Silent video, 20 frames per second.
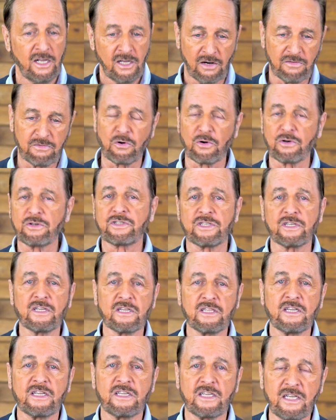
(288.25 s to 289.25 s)
of course,
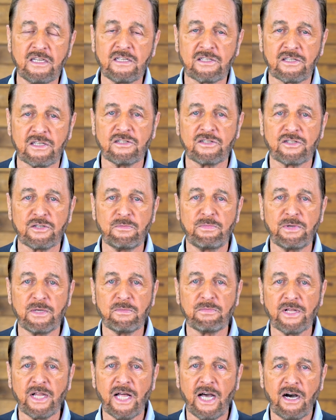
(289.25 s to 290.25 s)
the king sent some
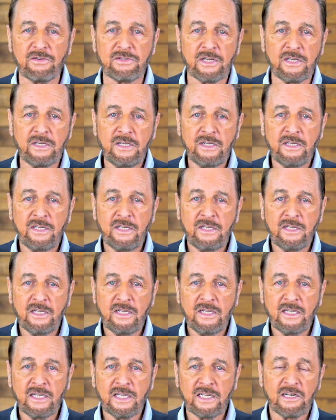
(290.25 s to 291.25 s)
people out.
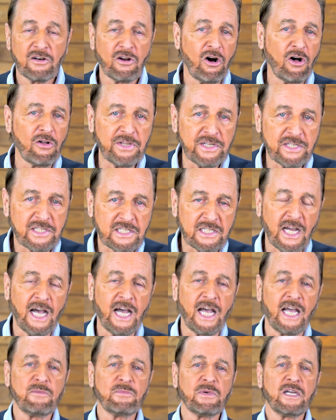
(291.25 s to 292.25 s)
And in all this
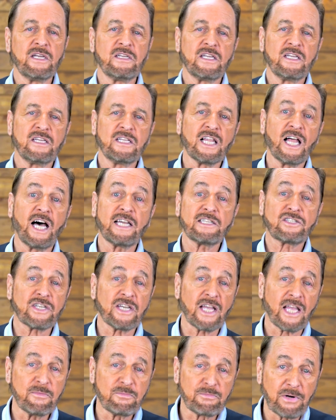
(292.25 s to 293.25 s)
time,
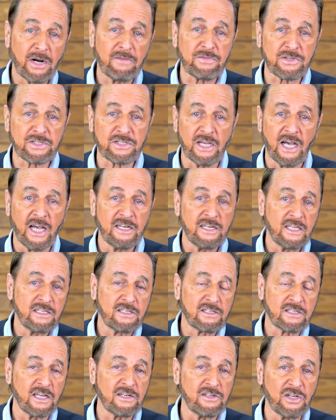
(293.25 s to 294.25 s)
Elisha had prophesied, and he
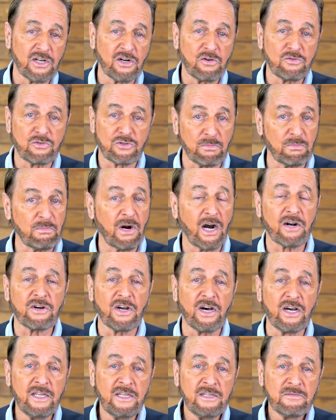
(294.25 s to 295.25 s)
said,
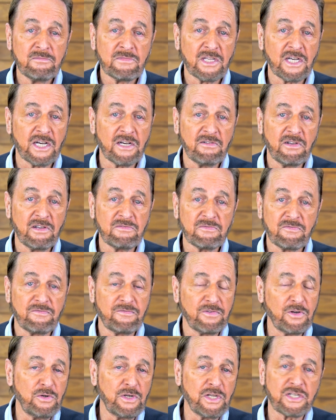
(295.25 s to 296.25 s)
tomorrow
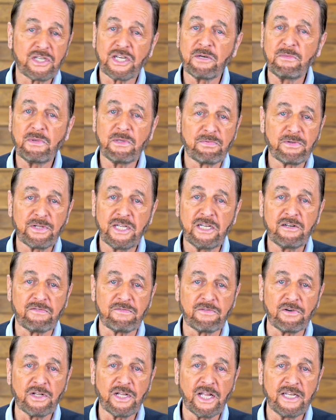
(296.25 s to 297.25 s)
food is going to be
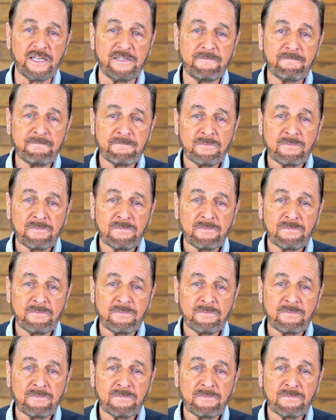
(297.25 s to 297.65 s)
plentiful. And